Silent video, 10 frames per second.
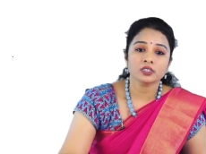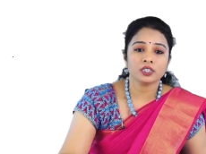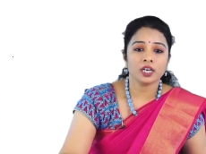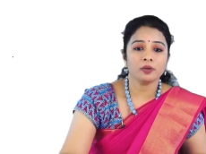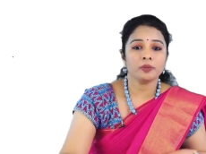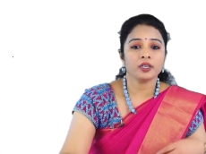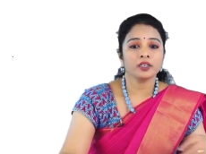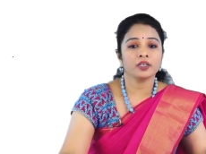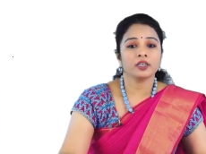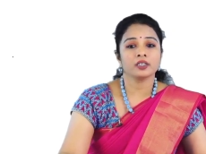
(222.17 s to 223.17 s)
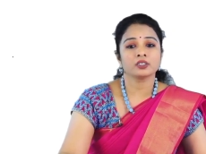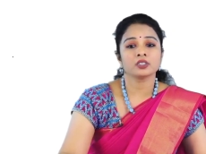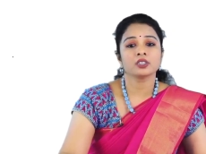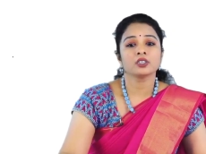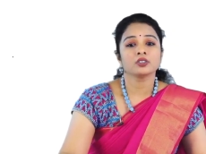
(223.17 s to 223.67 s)
childbearing age.
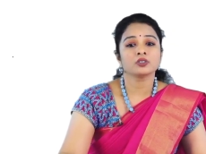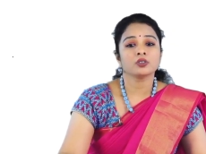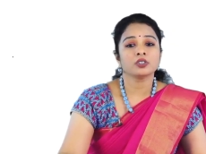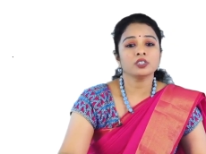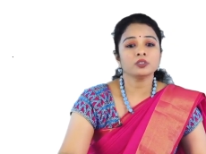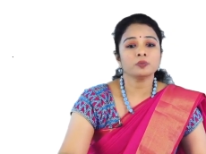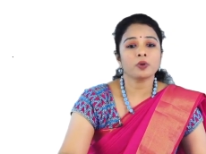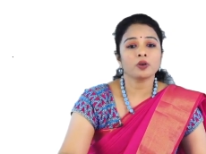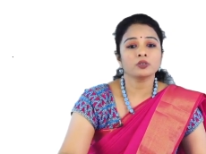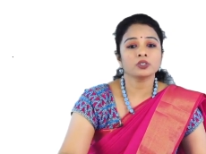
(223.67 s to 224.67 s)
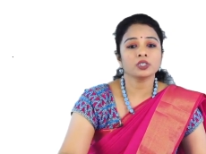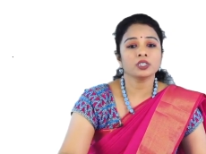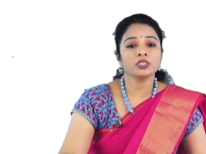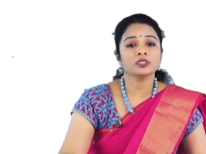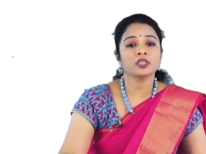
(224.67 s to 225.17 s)
So this pouch
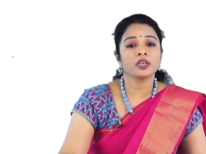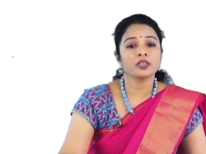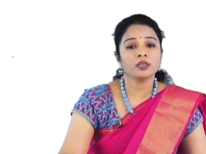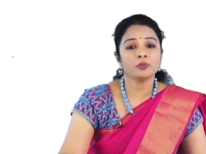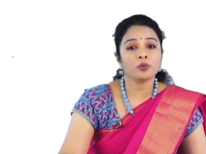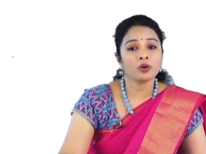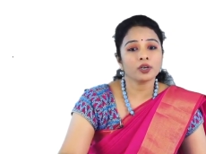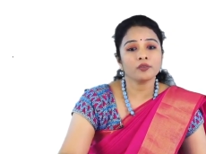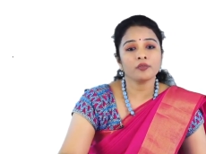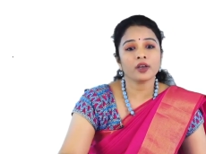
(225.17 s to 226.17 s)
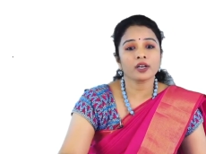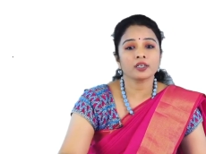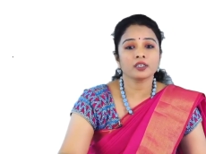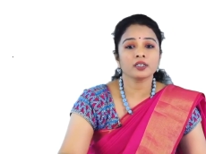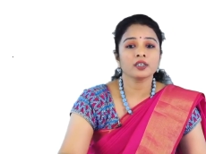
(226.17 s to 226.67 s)
is an important
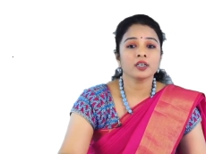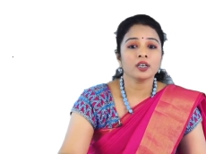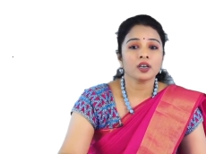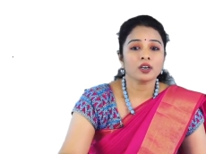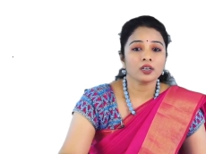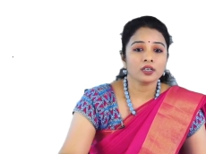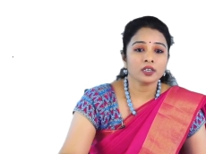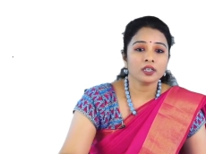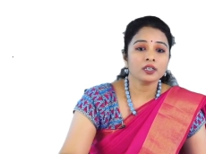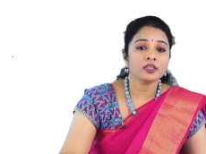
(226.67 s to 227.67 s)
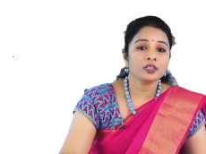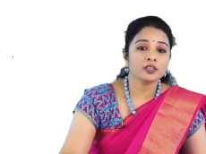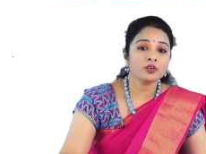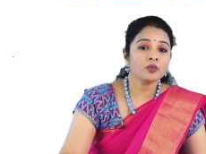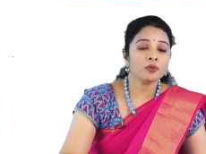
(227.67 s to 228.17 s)
factor uh, in a
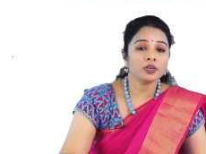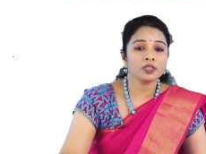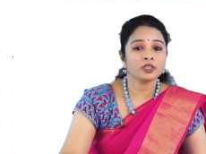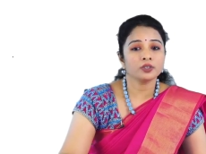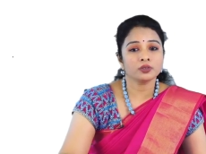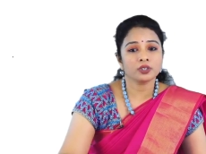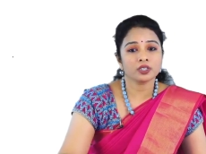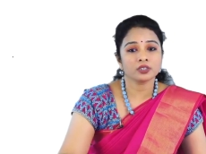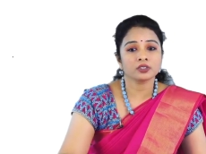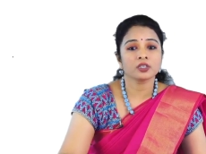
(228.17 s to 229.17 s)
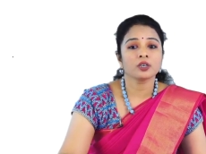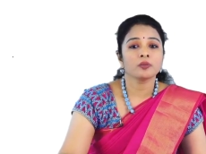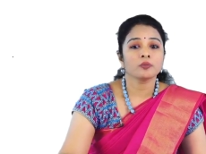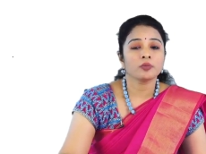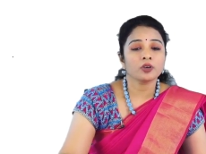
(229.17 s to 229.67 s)
retroverted uterus
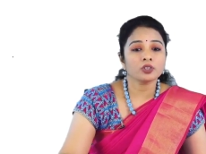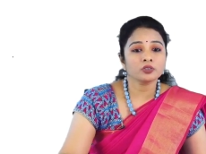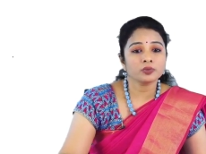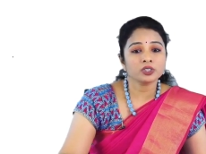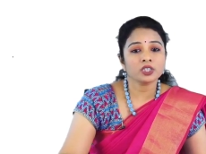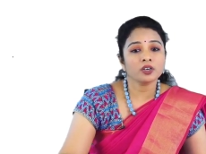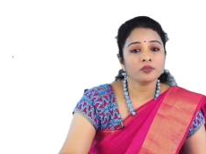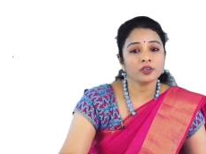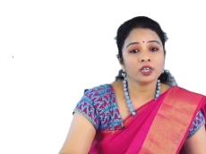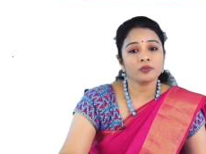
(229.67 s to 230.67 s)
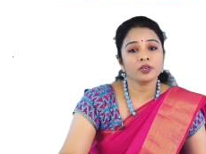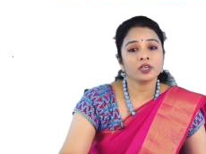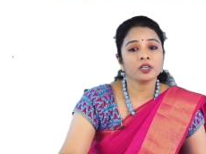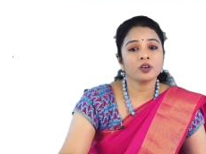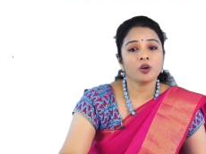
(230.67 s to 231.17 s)
because which can
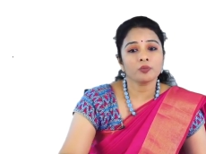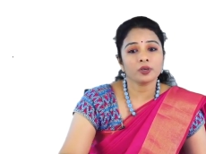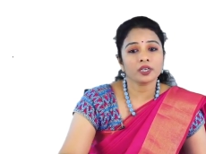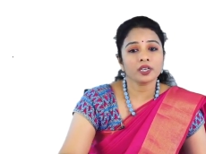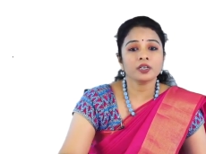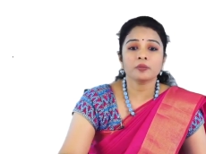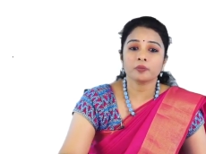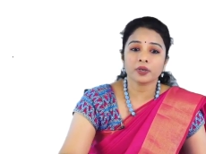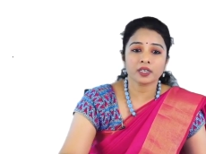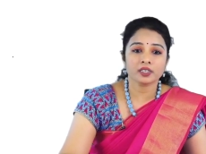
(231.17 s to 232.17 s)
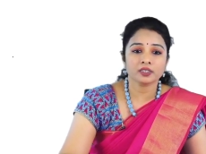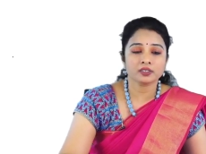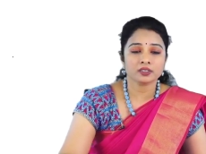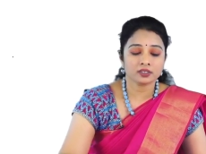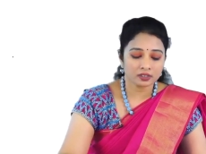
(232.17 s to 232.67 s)
frequently complicate
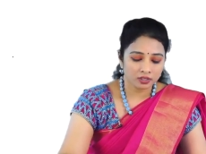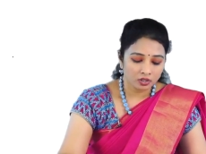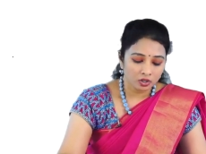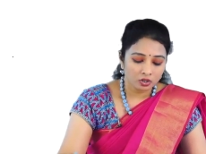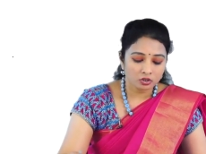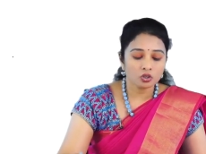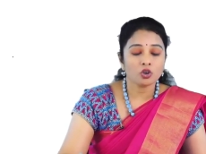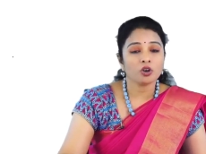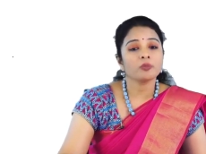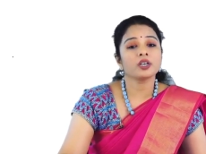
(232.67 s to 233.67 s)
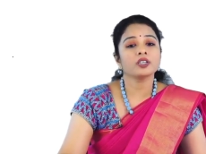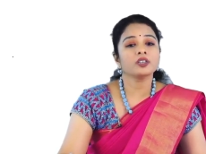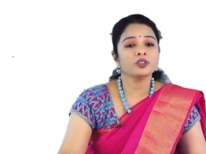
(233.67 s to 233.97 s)
pregnancies. So normally the